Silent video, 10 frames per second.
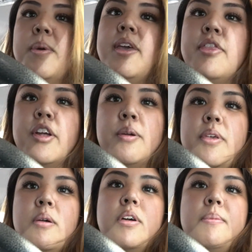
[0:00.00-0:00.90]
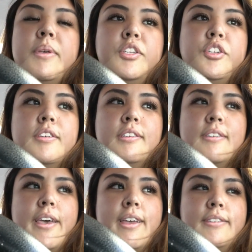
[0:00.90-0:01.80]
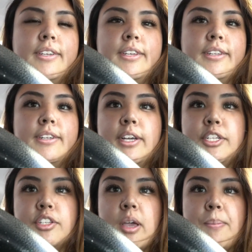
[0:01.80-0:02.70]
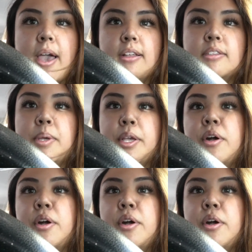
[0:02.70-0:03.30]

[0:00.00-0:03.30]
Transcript: my therapy appointment just ended. I just got back to my